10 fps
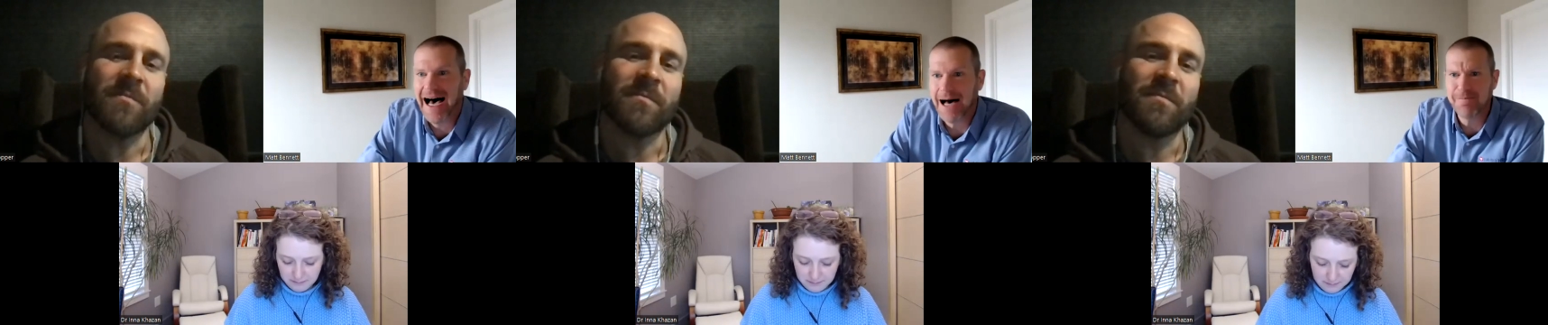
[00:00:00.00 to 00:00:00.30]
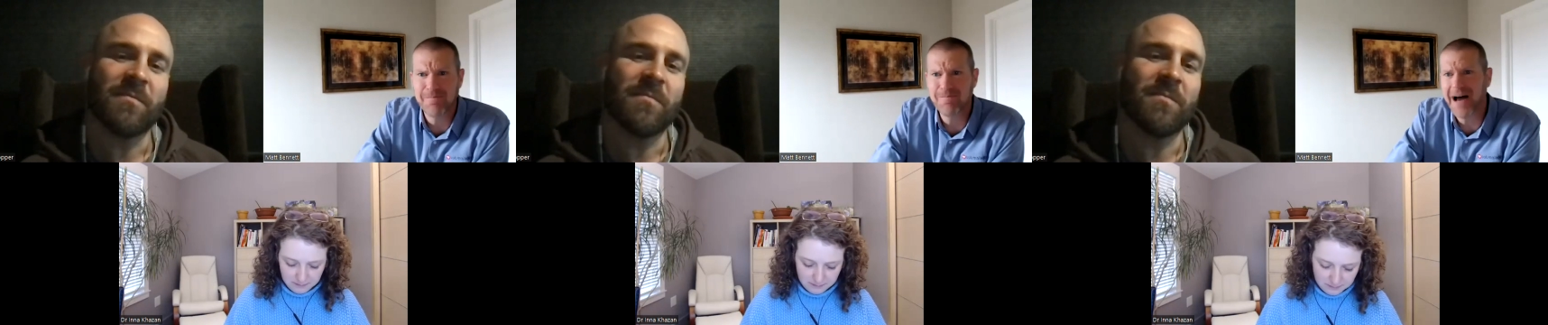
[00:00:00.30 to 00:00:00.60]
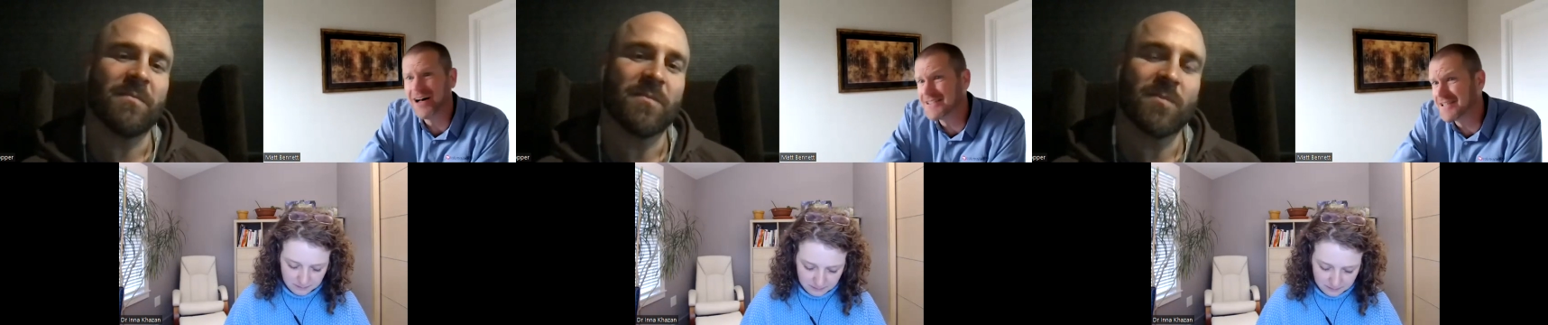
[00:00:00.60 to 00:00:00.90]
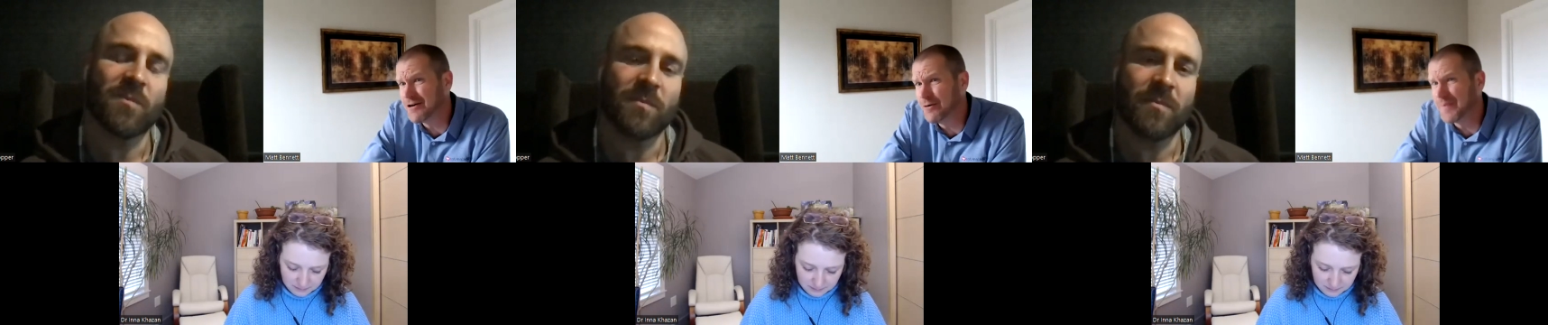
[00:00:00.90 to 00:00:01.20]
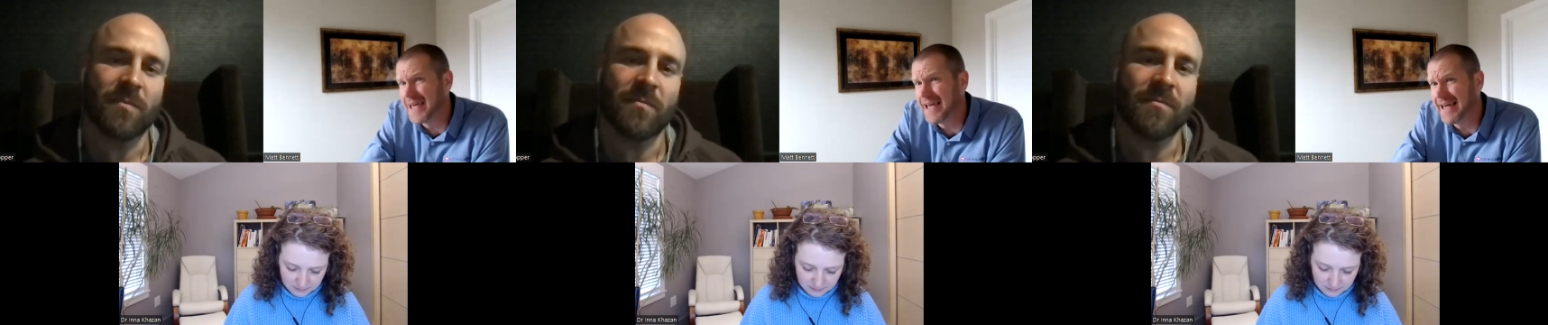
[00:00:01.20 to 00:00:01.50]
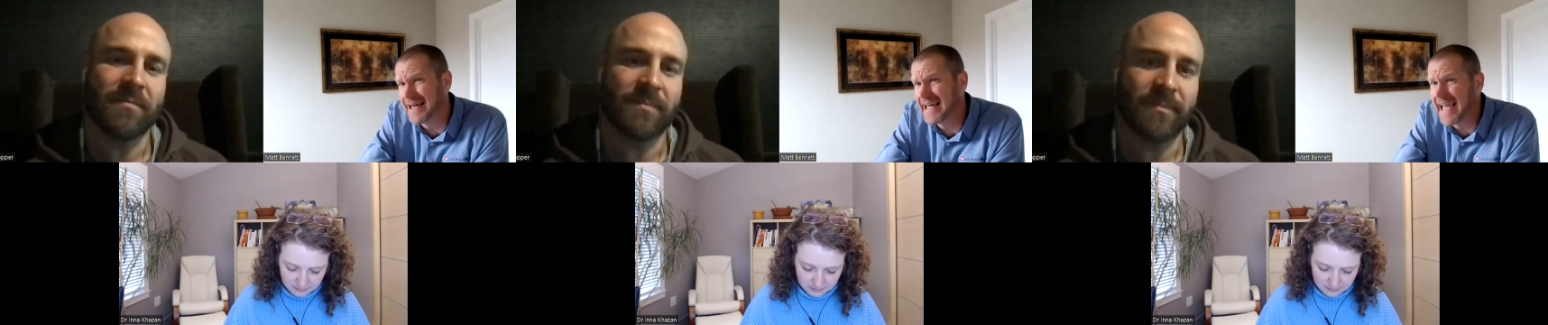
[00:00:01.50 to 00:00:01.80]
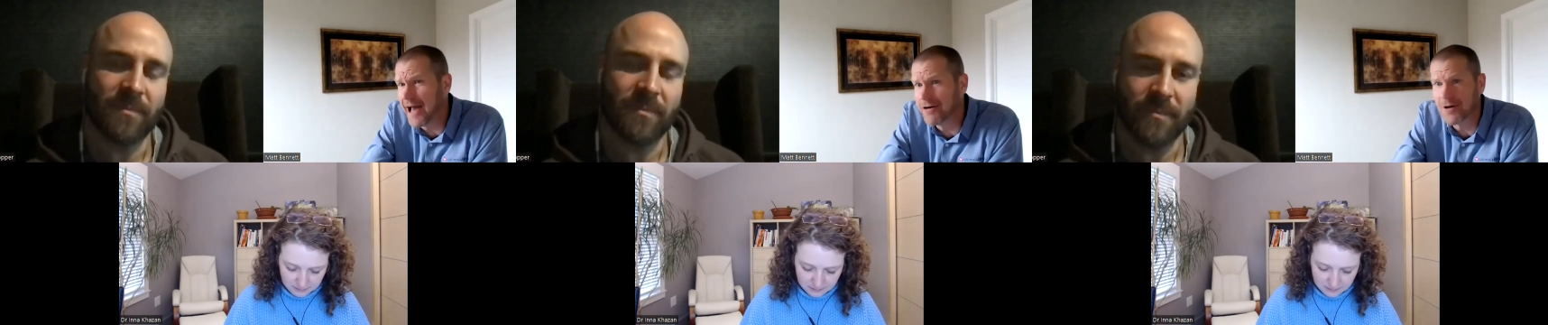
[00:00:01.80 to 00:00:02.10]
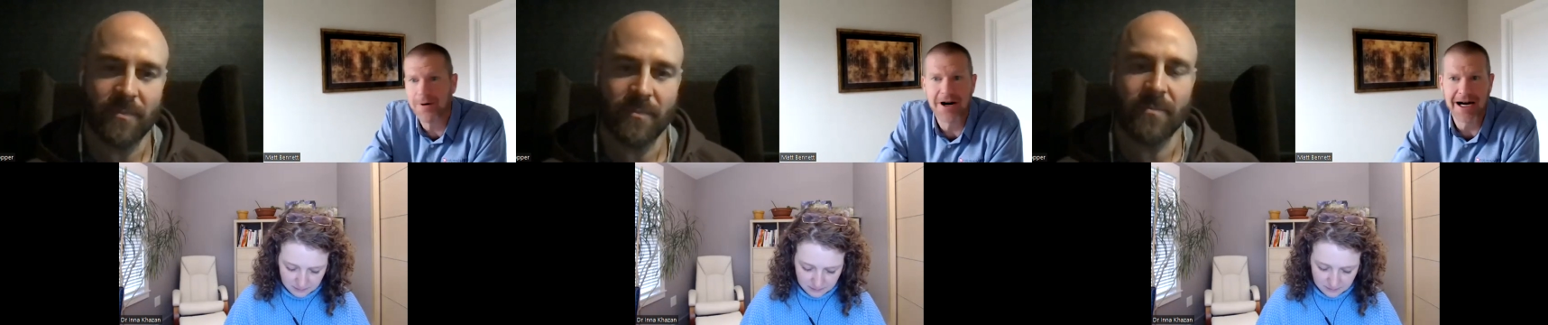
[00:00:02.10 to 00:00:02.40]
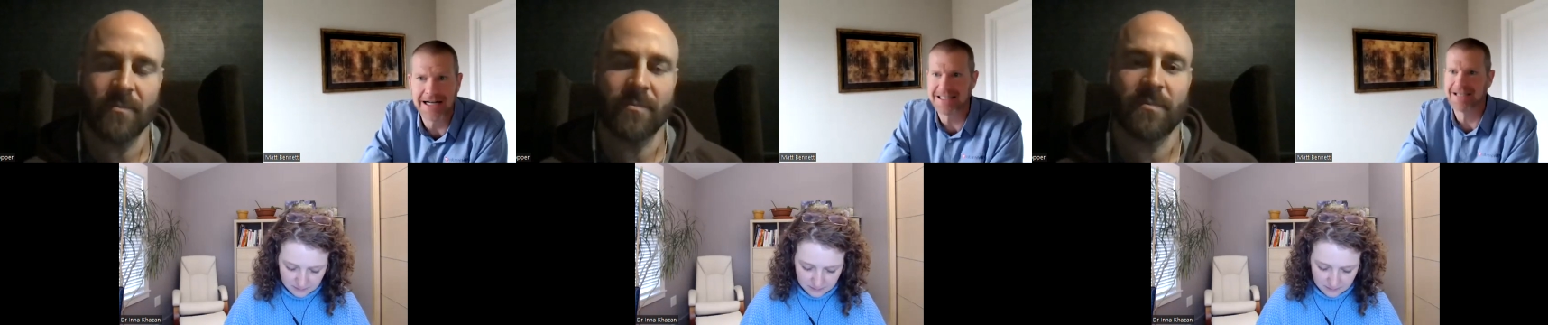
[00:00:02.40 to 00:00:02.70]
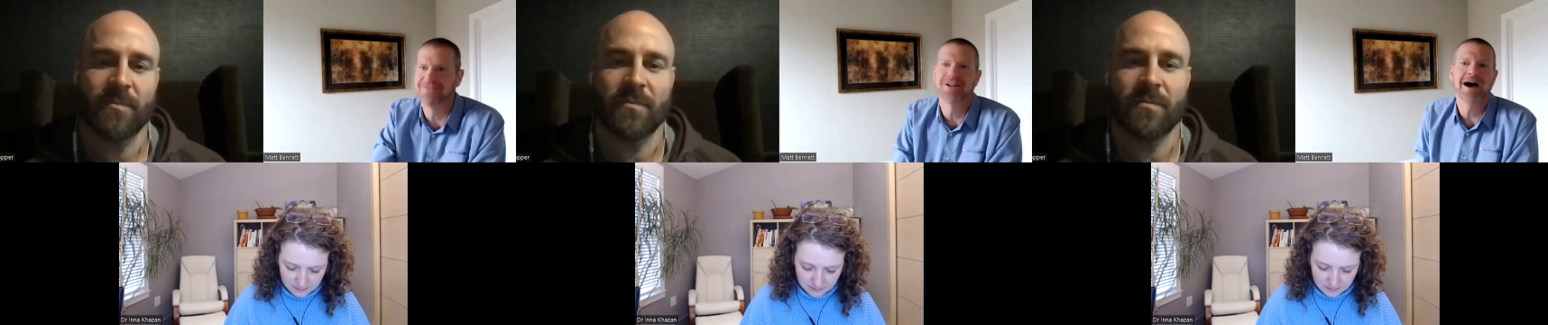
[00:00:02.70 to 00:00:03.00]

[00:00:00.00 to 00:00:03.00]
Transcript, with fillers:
Speaker 1: might also be counterproductive.